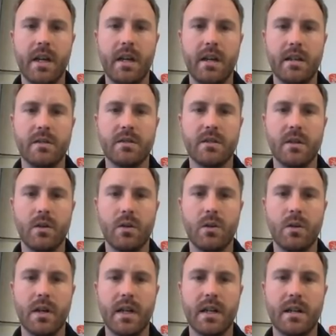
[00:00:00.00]
and
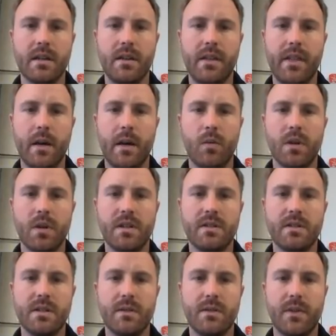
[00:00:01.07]
so uh, that
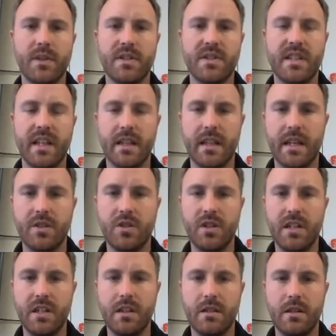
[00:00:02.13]
was the first thing that you
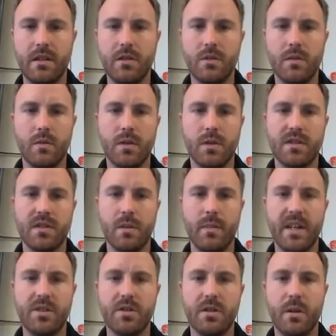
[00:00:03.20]
needed to do, was to
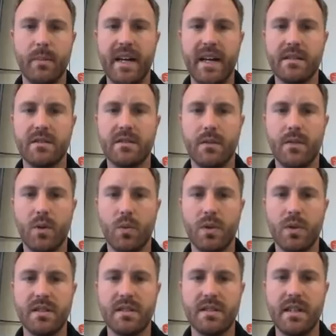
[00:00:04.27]
measure the mass of the
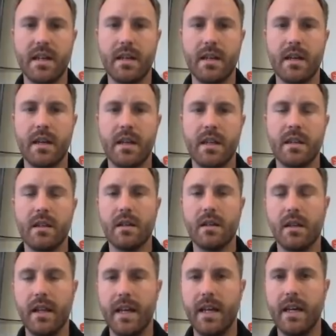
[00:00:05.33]
wooden stick, the
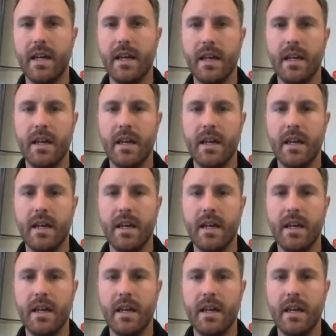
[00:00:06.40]
clay,